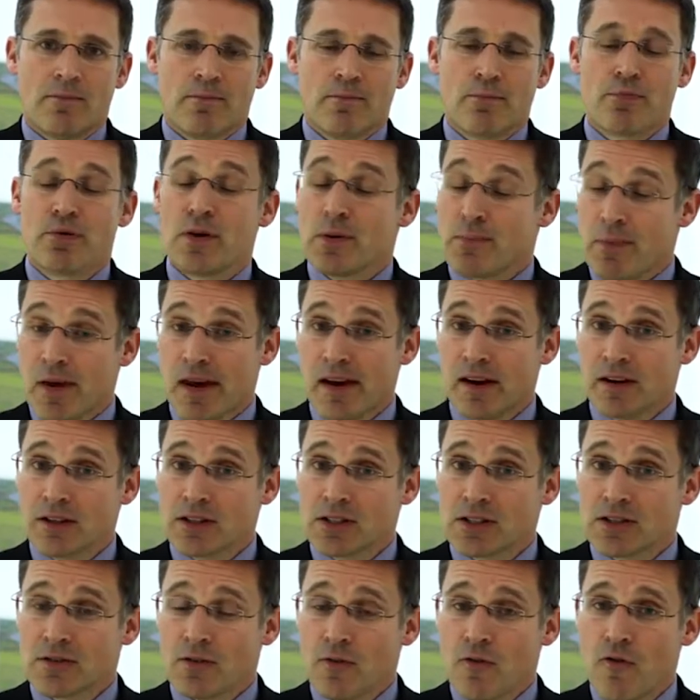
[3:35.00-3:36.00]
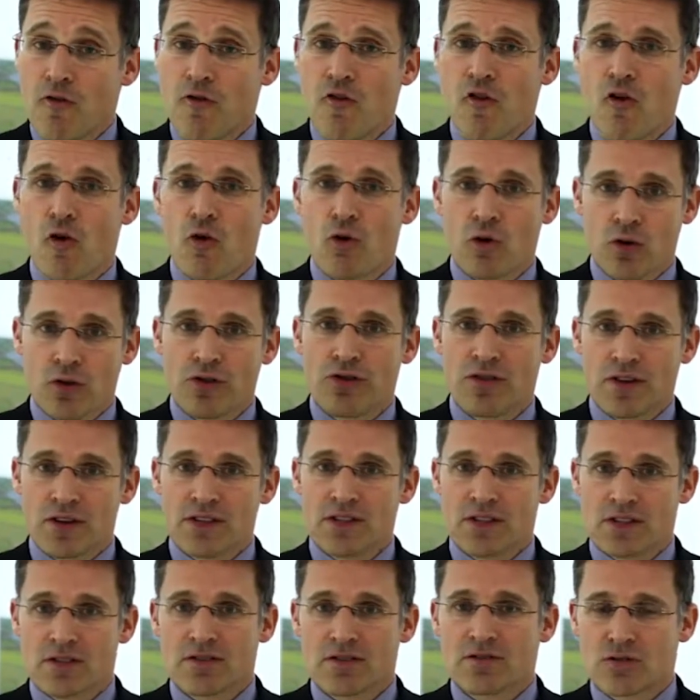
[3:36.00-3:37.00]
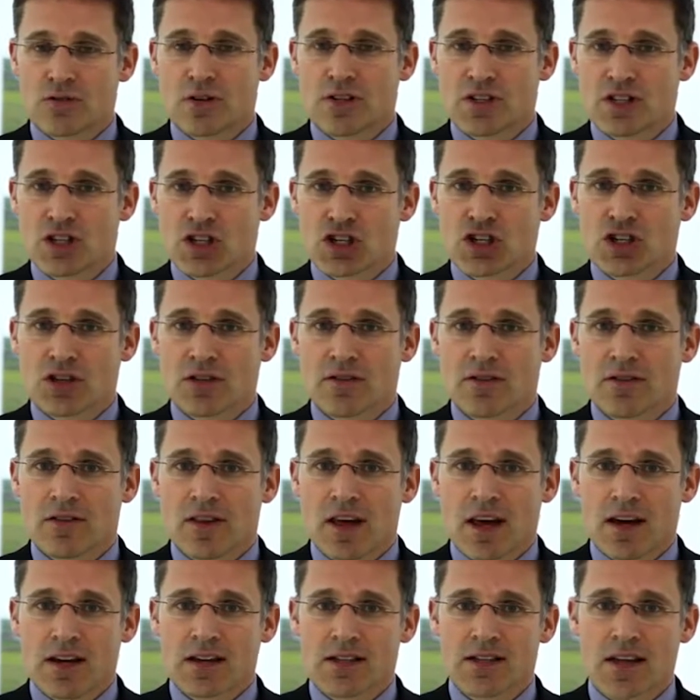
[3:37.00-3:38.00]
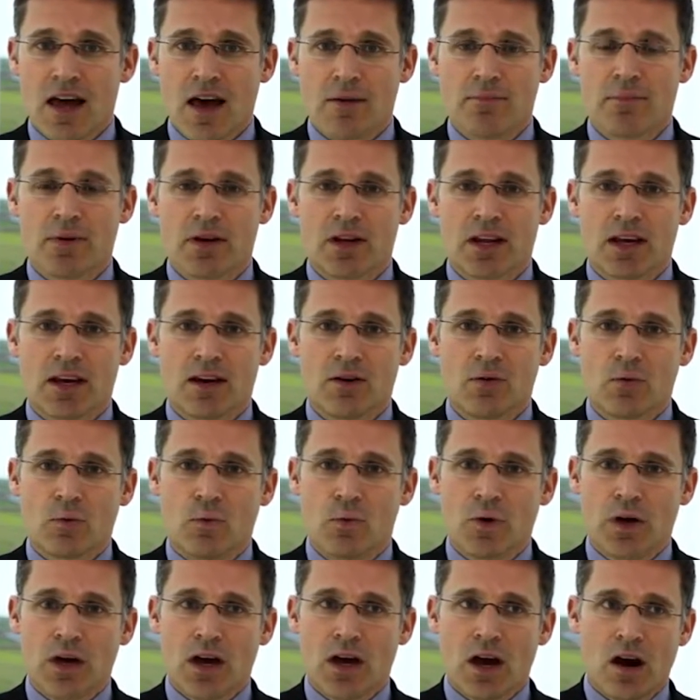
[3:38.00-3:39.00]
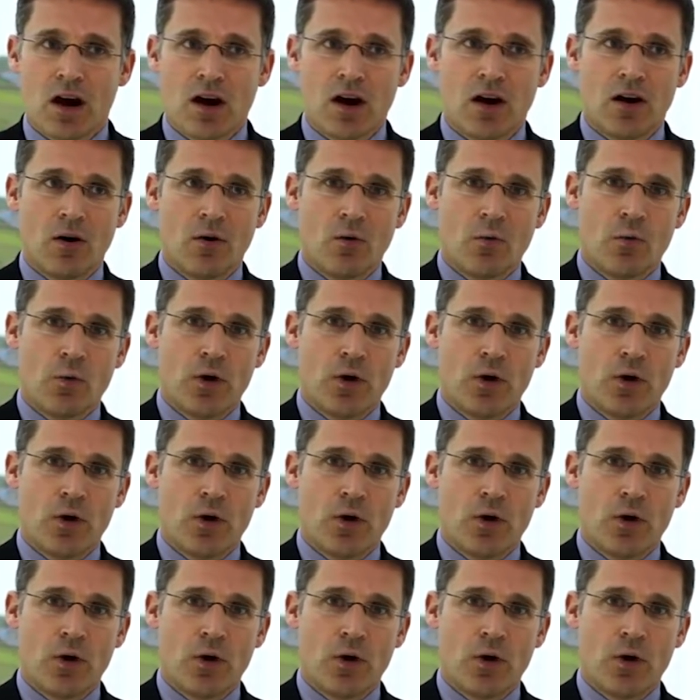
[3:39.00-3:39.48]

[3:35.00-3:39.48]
prepared for this transition that is happening. We are